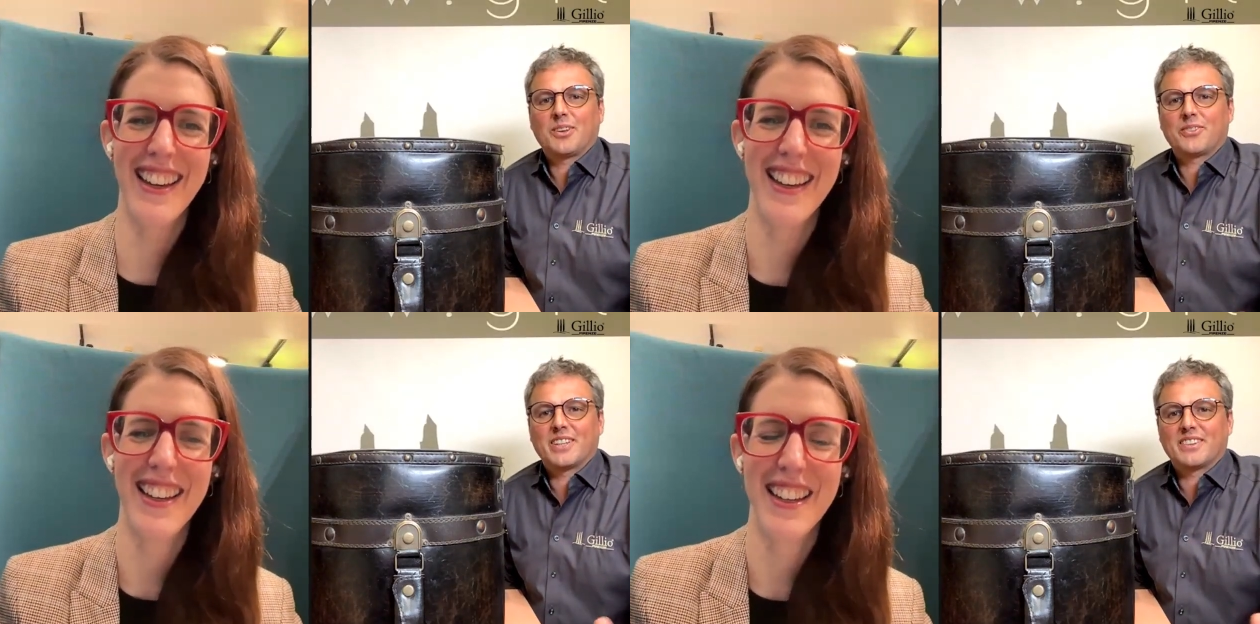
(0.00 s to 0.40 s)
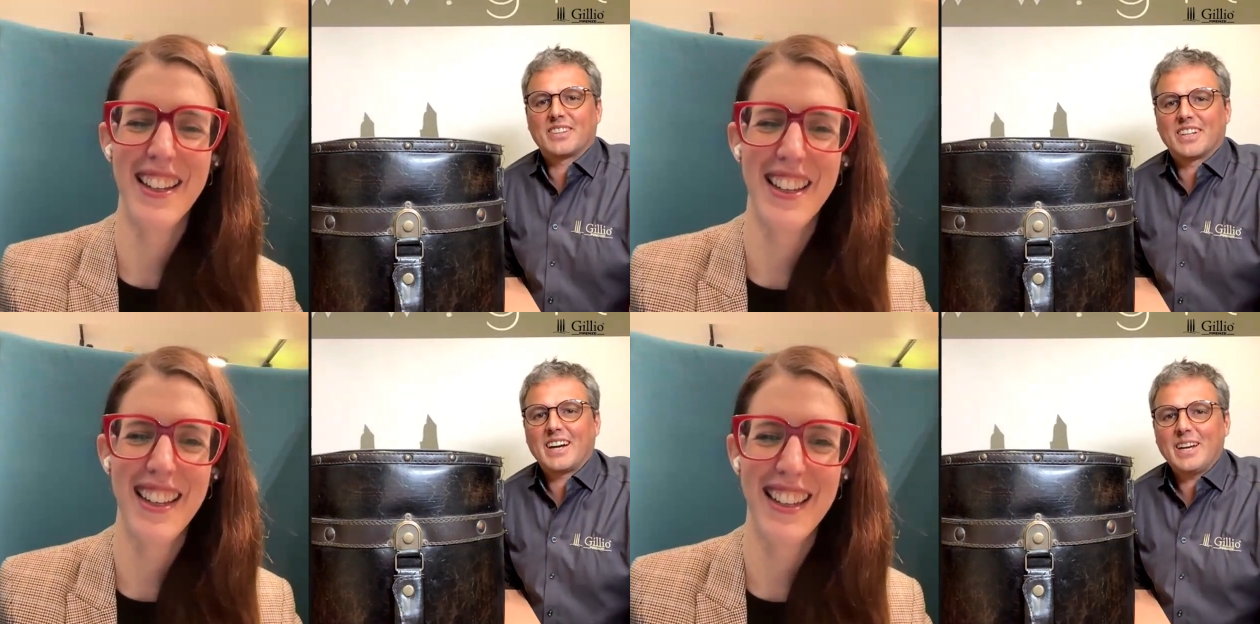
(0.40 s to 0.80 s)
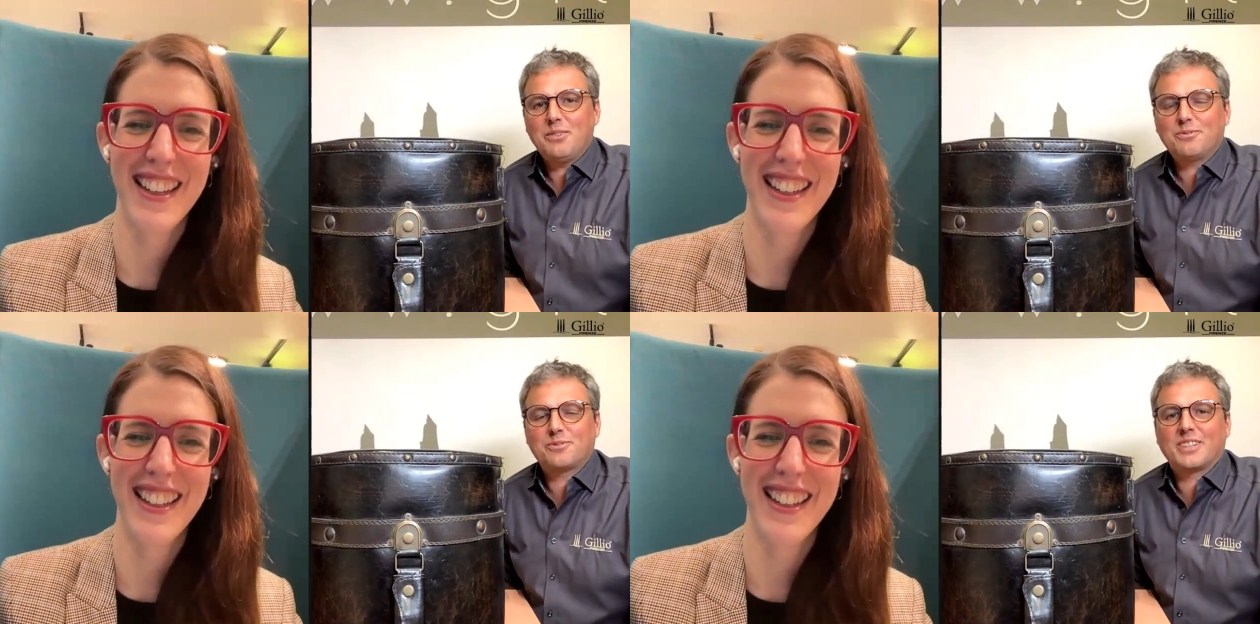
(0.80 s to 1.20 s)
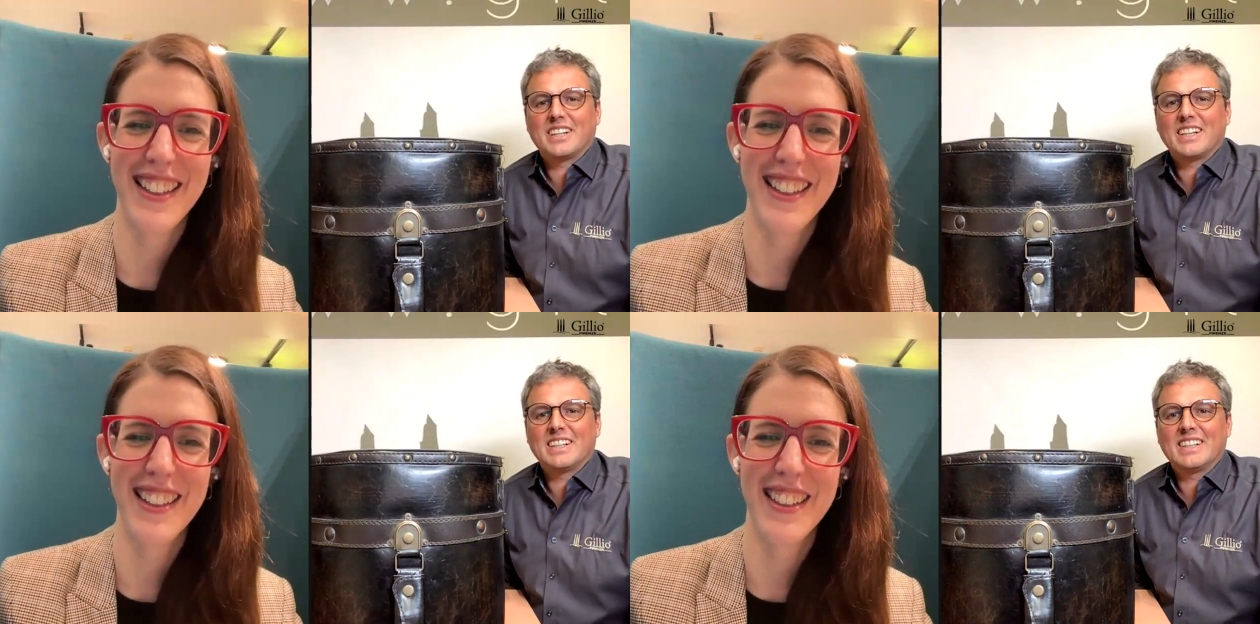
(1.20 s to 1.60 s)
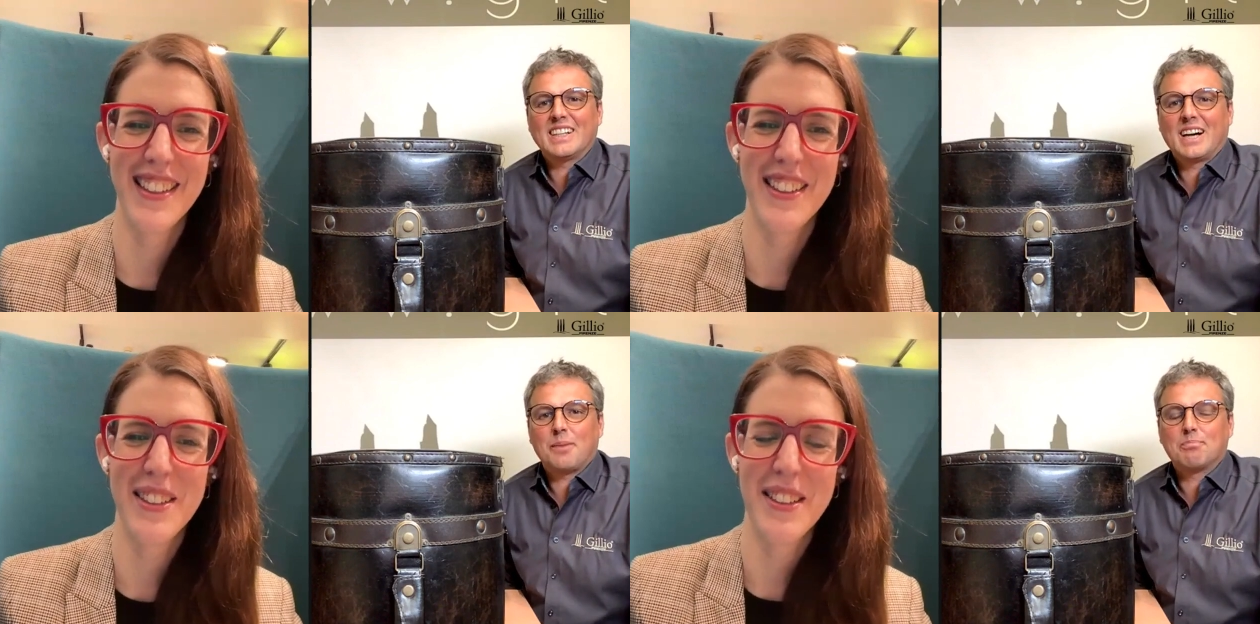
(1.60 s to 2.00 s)
Speaker 1: uh, uh,
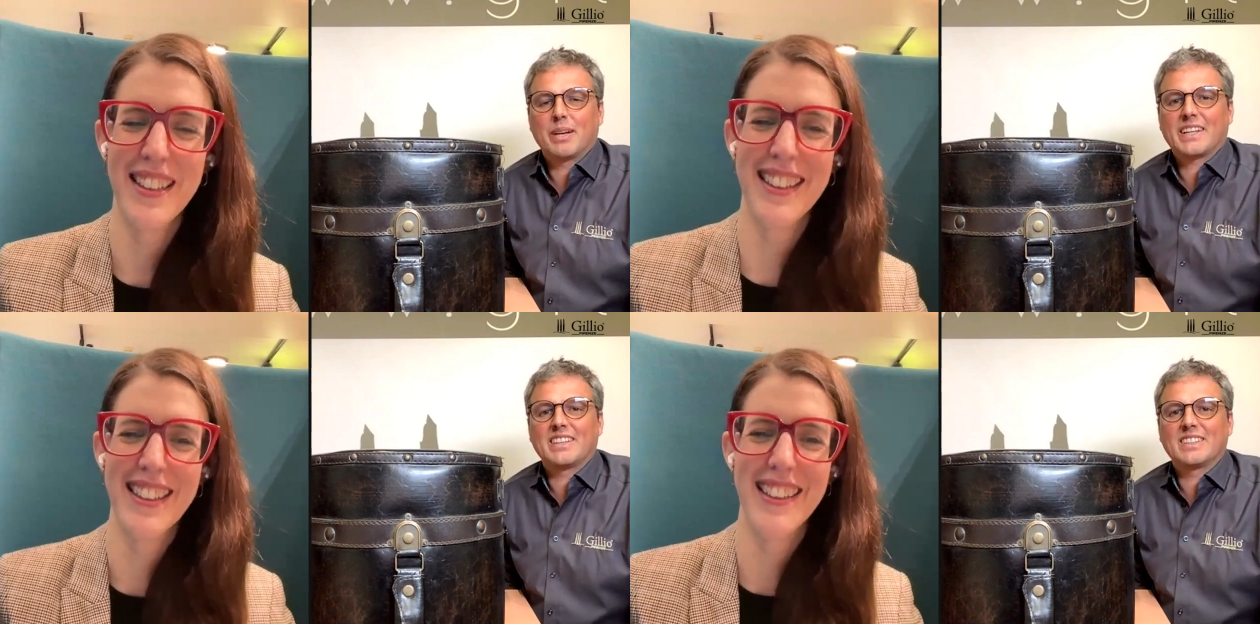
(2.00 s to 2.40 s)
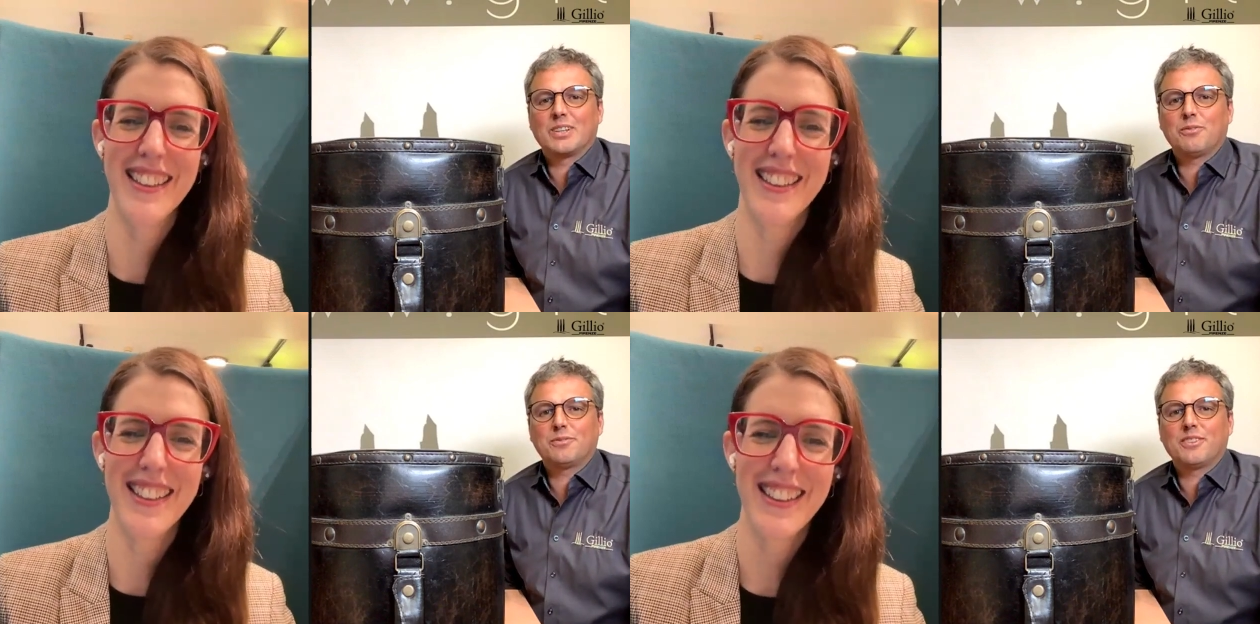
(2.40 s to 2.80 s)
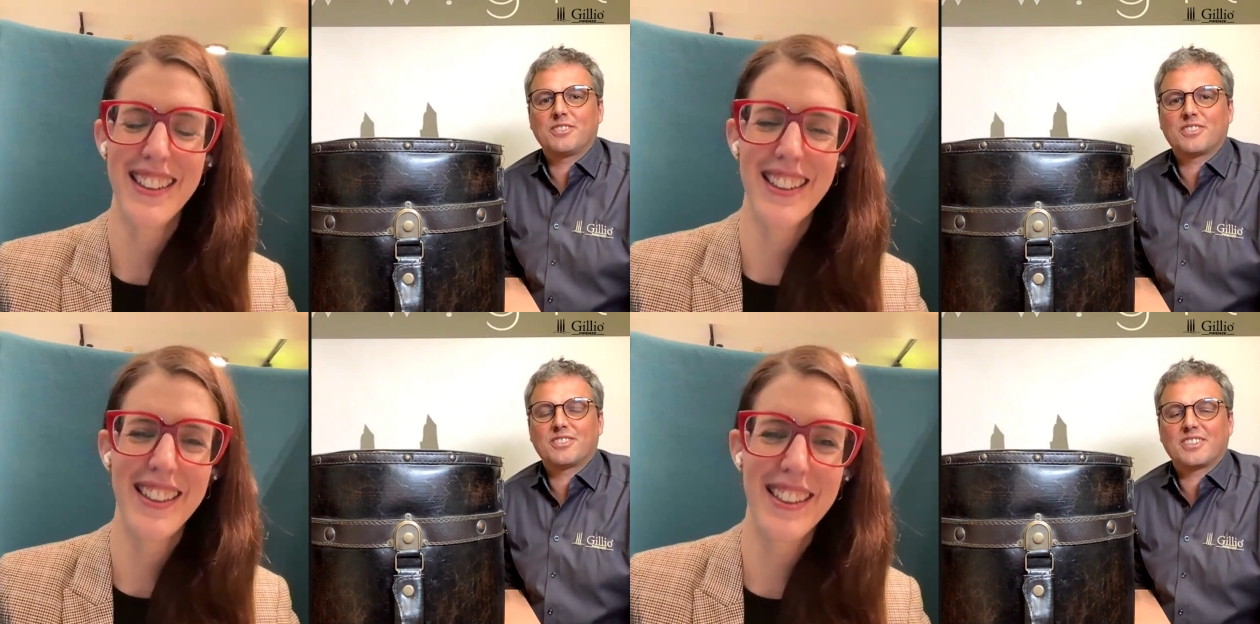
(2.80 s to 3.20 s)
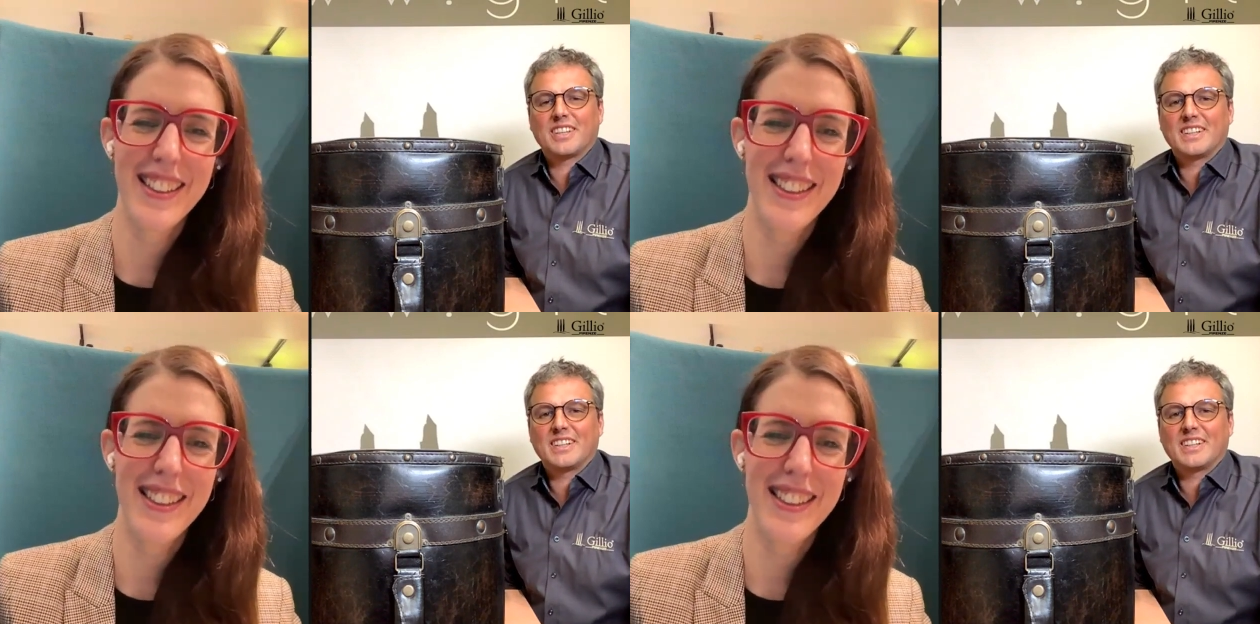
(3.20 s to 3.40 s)
I'm back in the office.